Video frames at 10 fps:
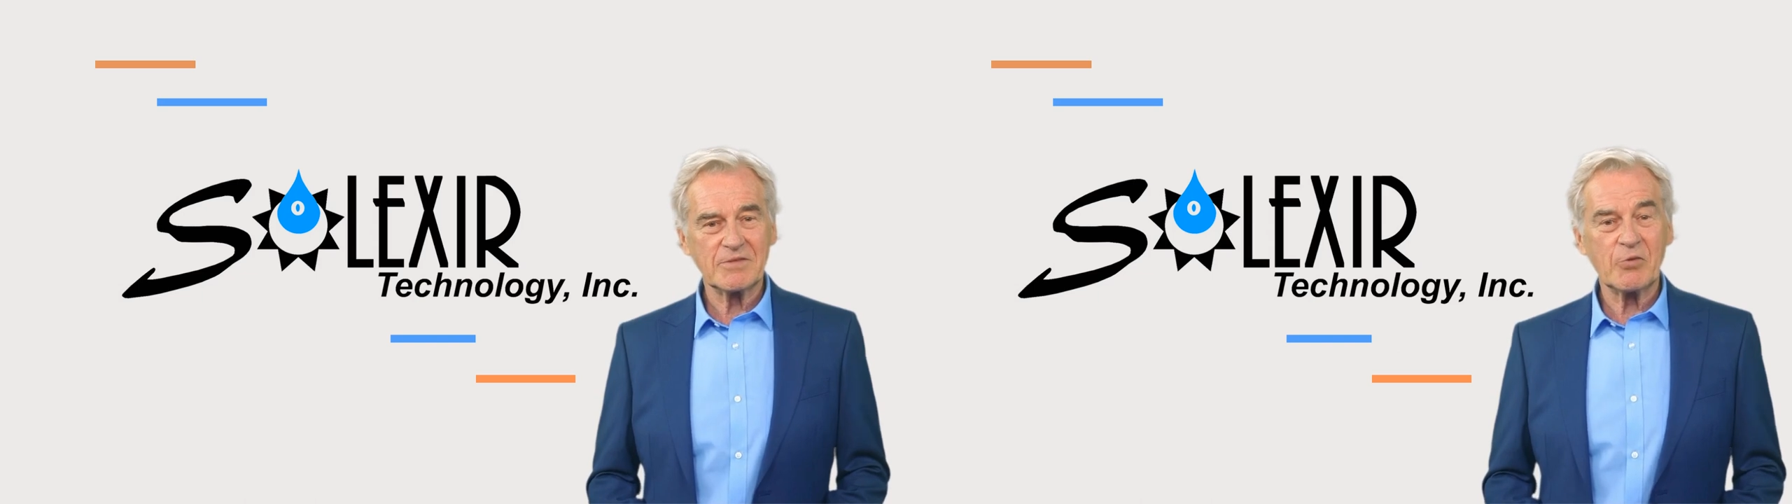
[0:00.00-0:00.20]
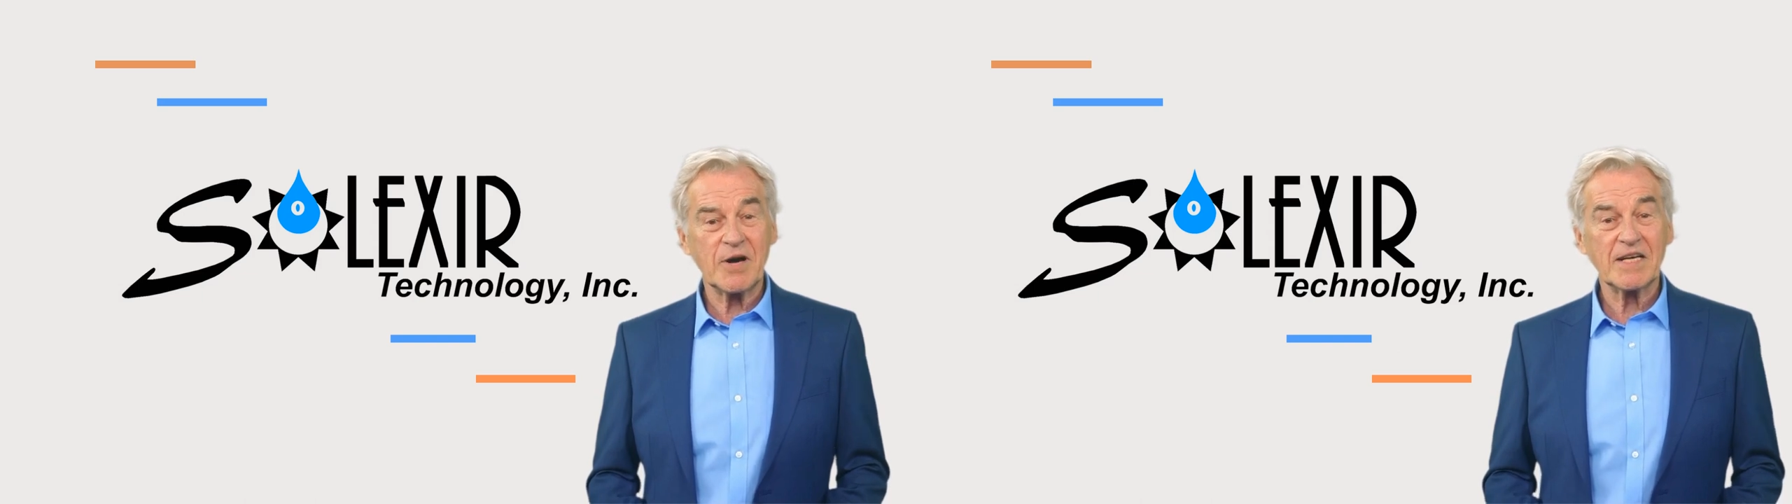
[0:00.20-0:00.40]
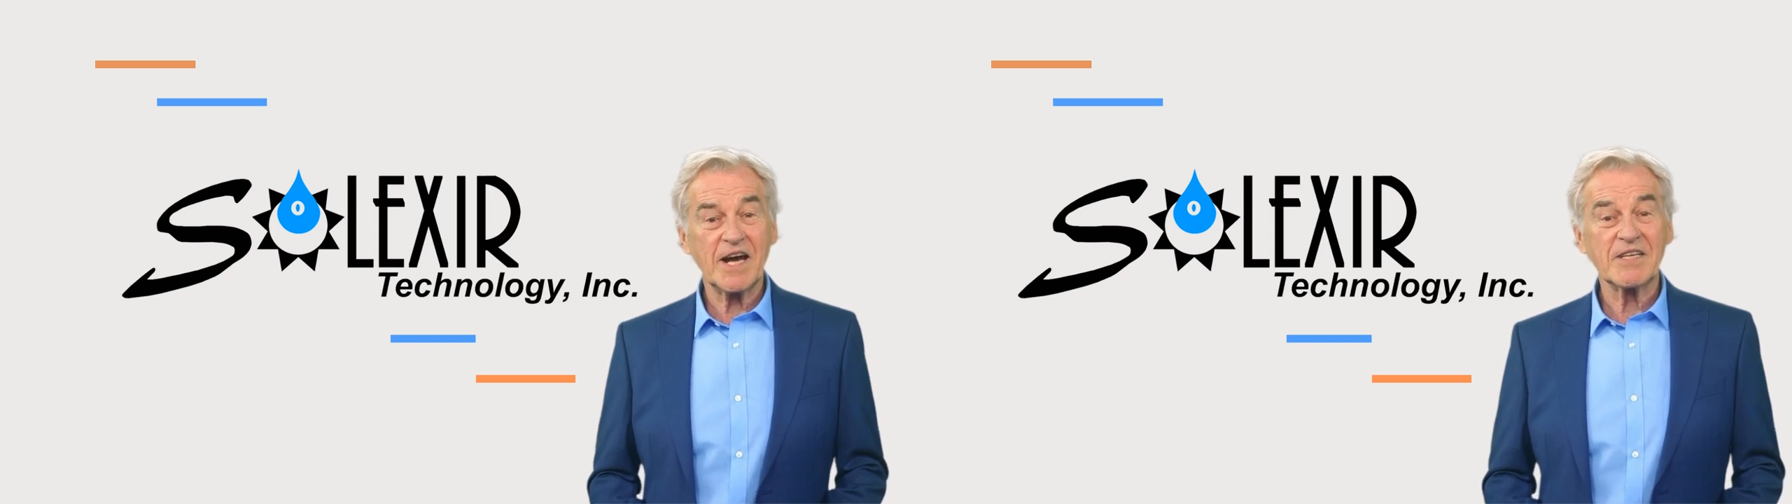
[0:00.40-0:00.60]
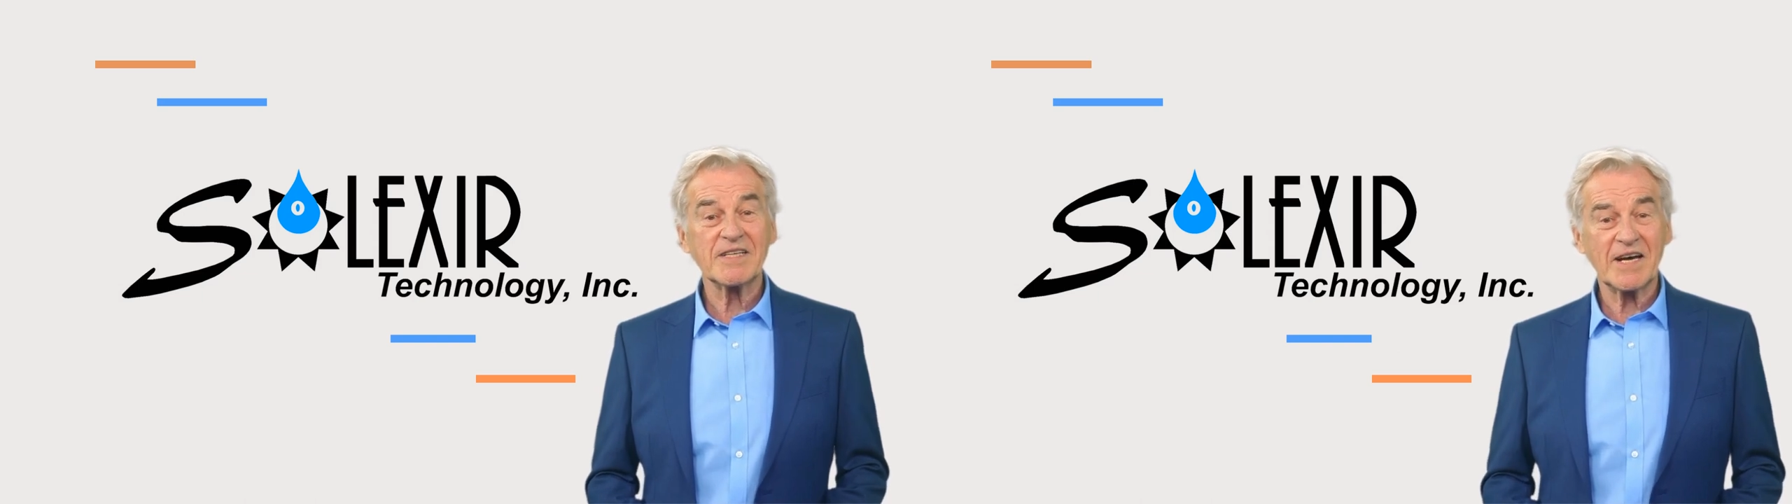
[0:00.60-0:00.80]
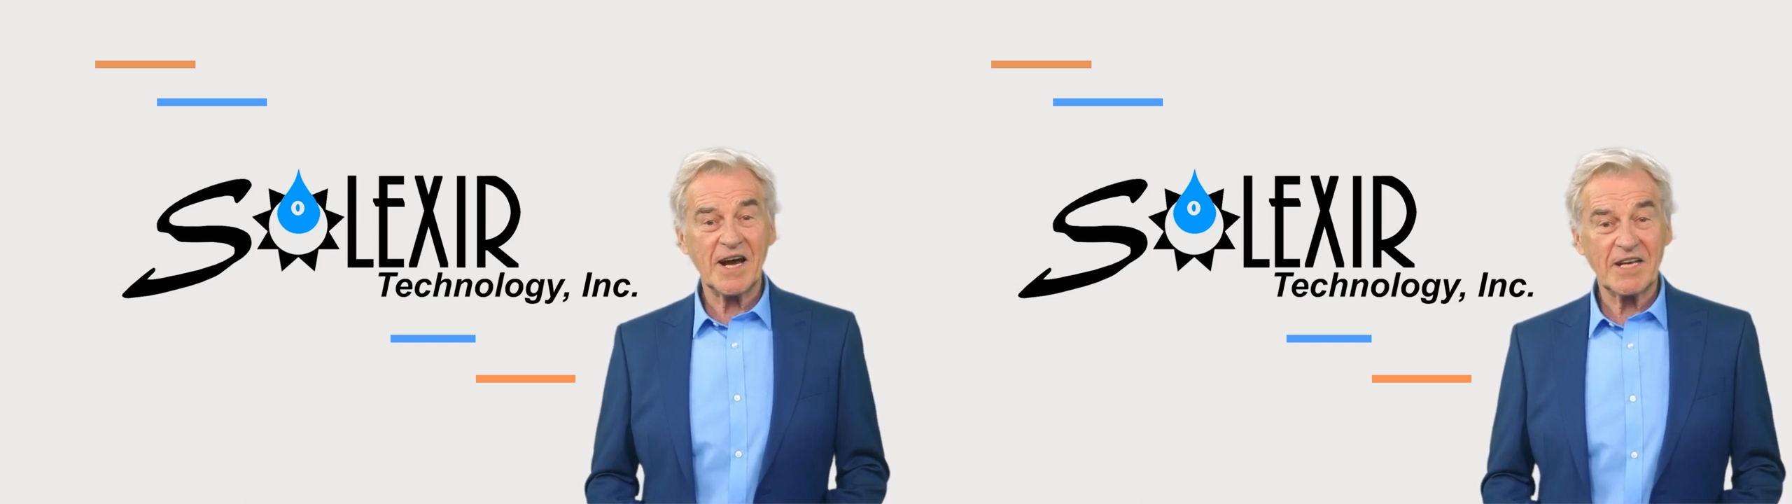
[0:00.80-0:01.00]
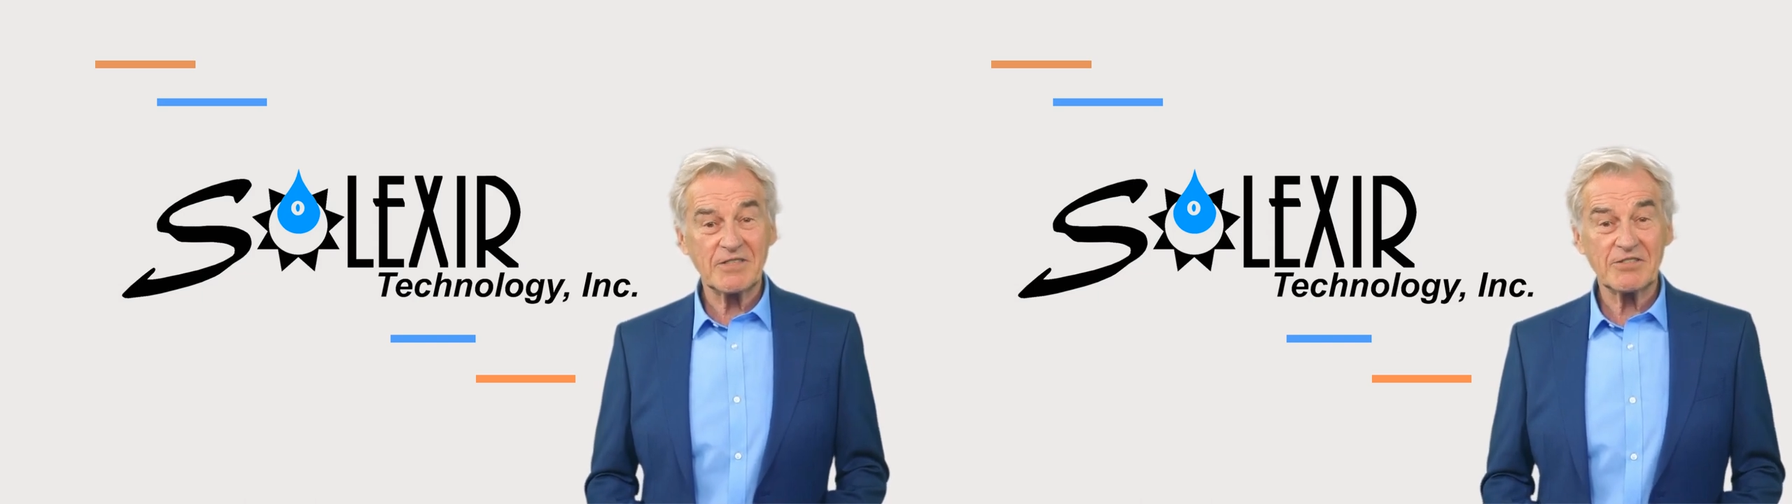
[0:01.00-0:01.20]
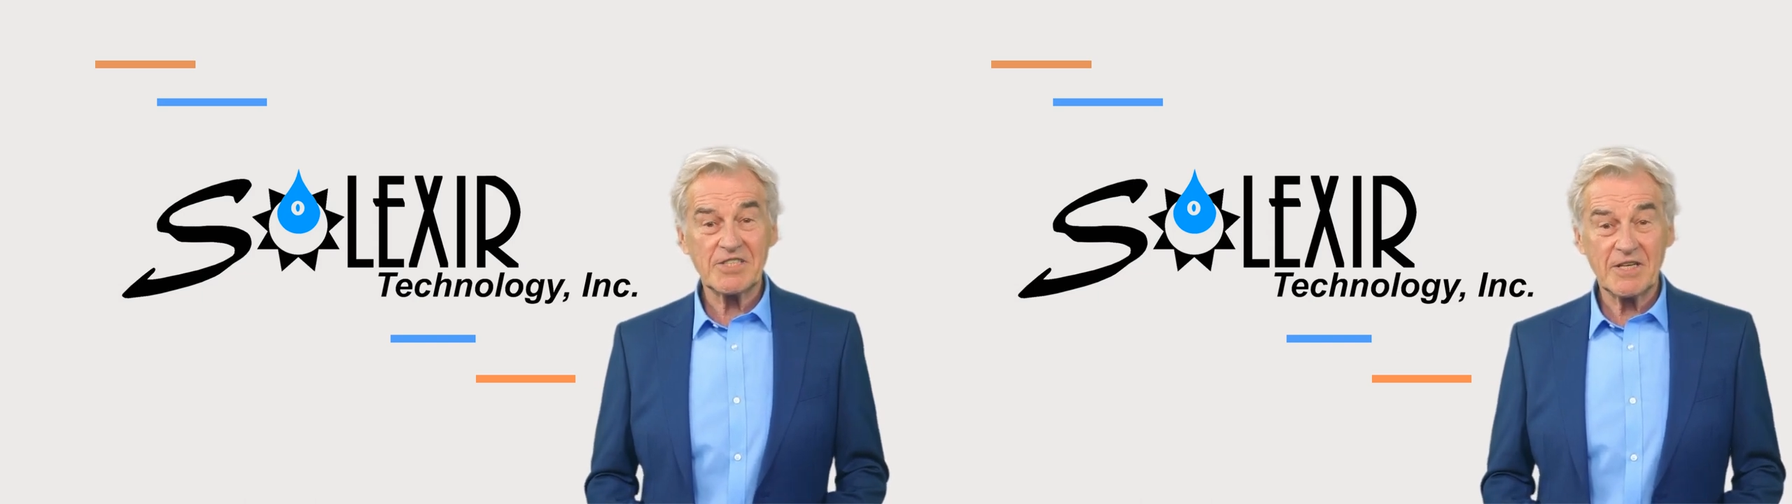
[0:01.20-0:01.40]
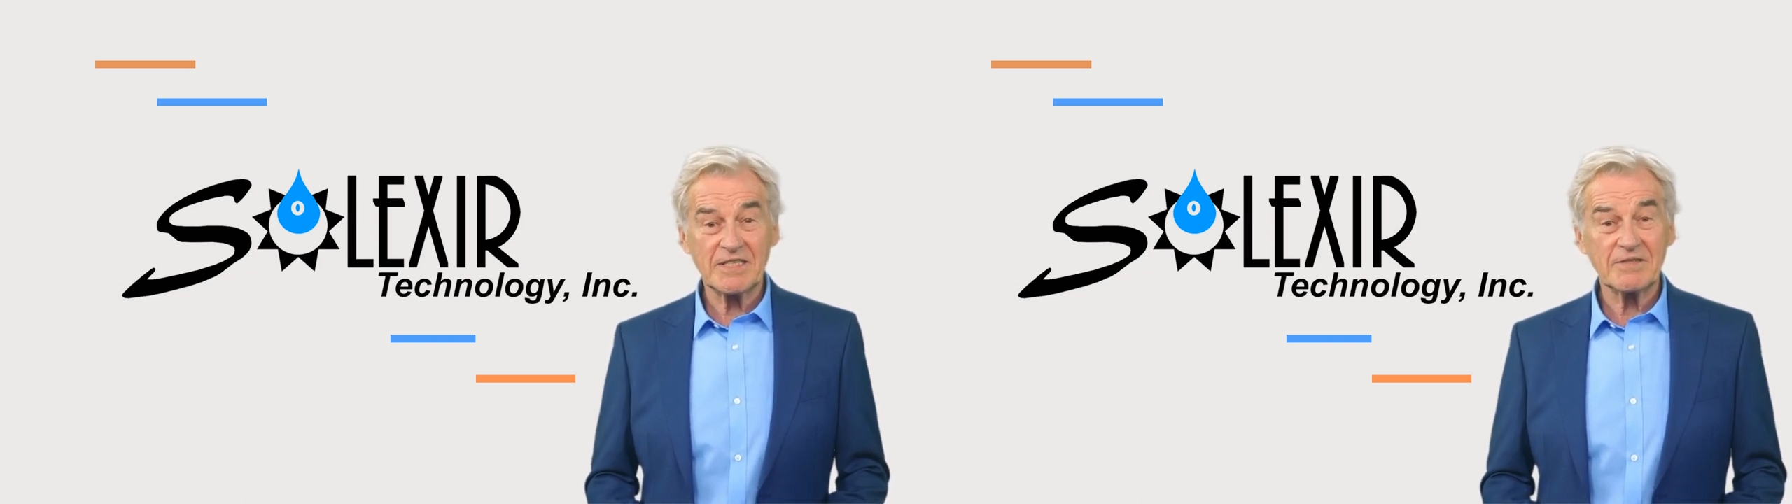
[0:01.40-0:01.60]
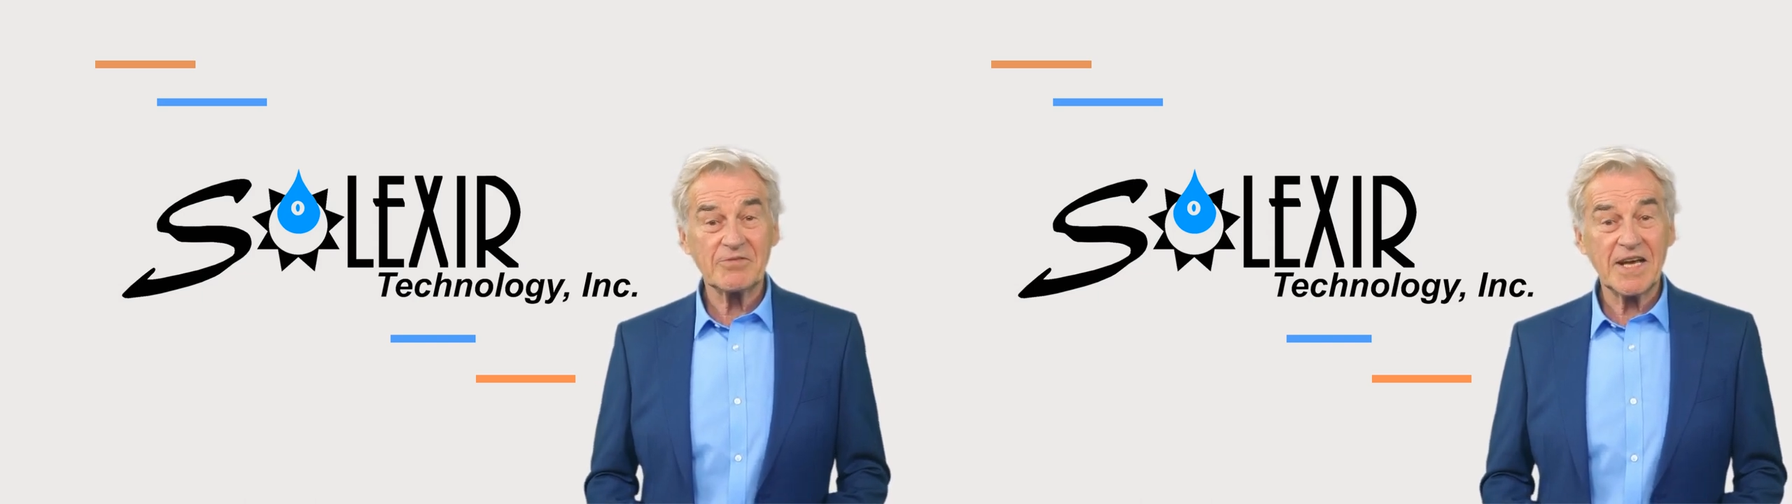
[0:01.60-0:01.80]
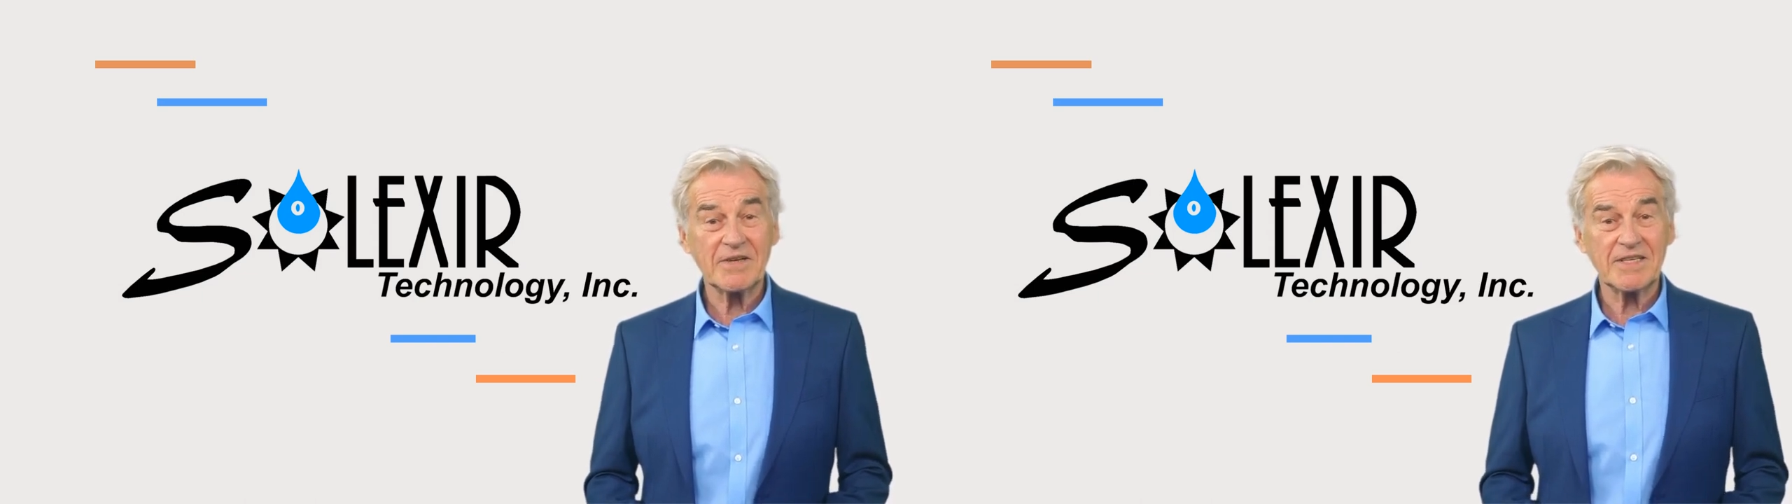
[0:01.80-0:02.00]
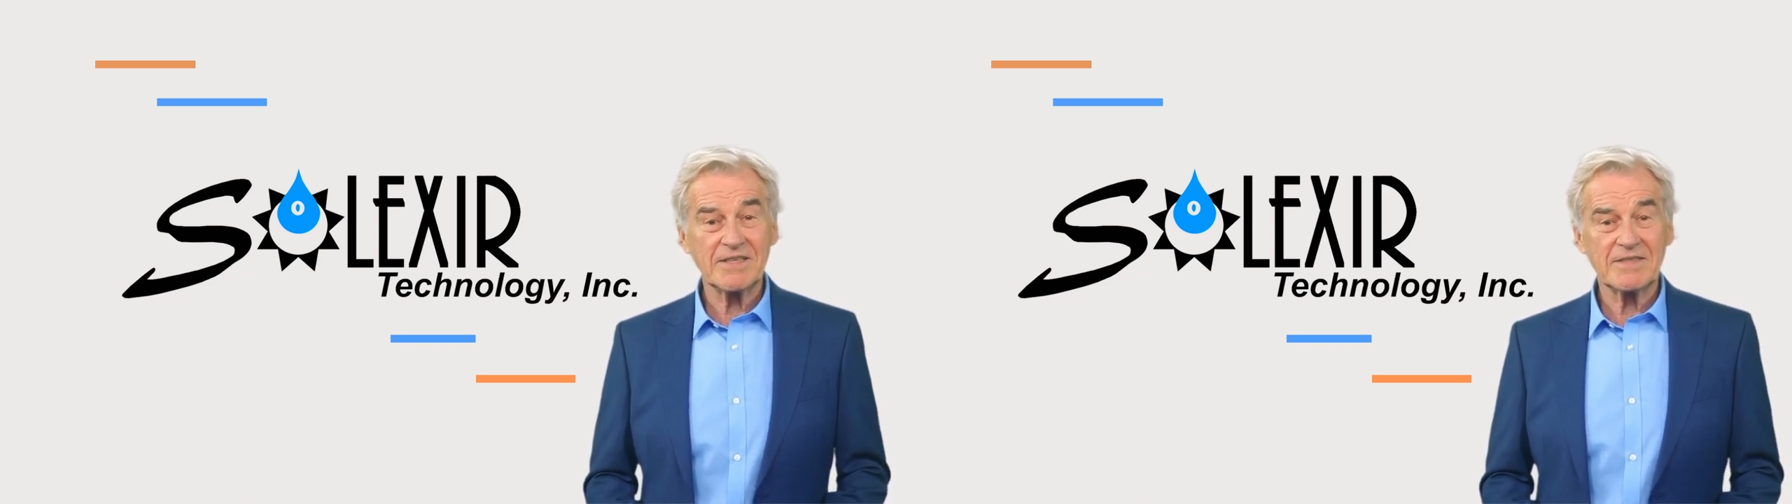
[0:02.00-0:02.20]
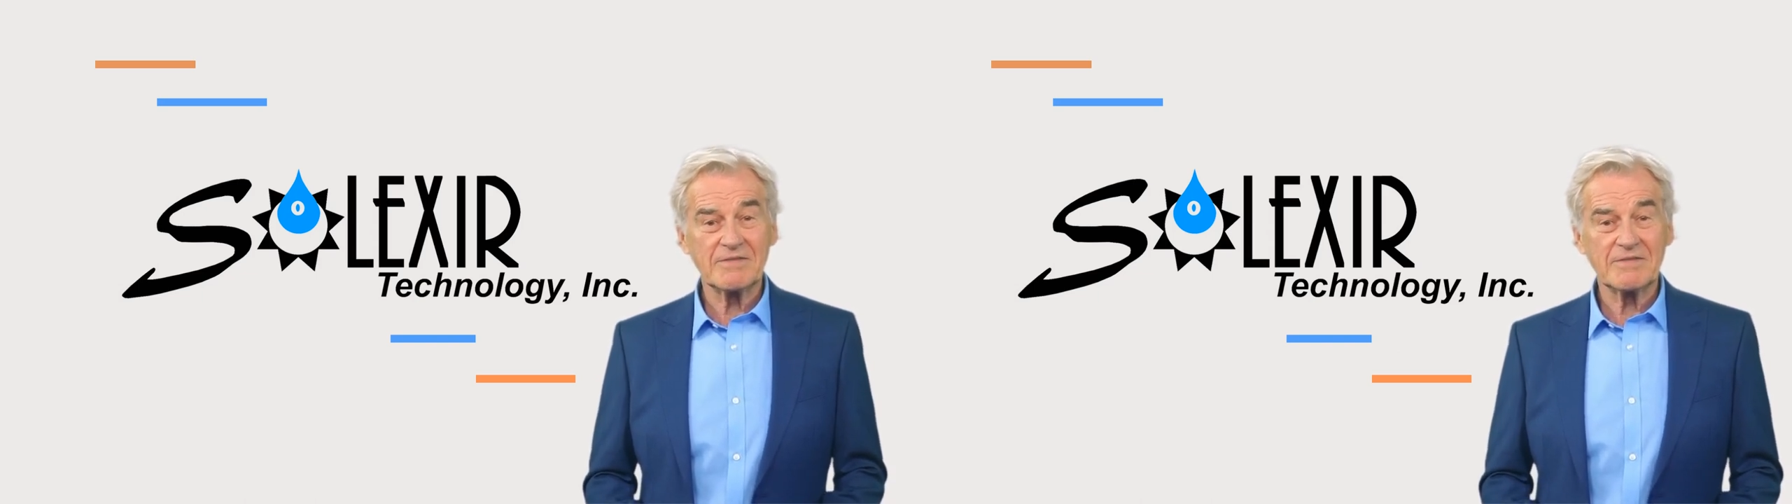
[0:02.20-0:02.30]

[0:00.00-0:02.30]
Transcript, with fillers: We are in the heart of Silicon Valley,